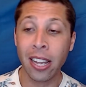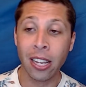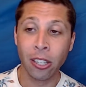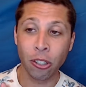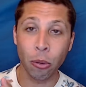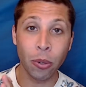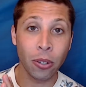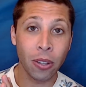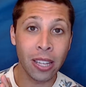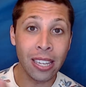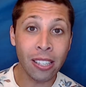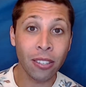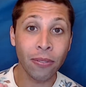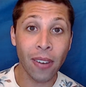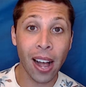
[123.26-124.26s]
So in
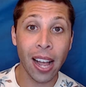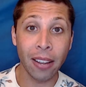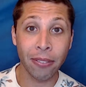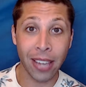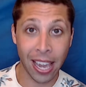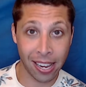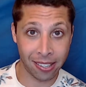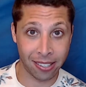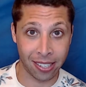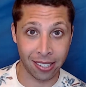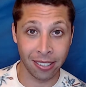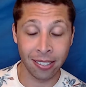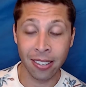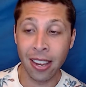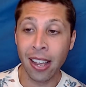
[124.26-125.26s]
these five
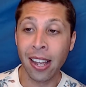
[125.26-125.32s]
cases,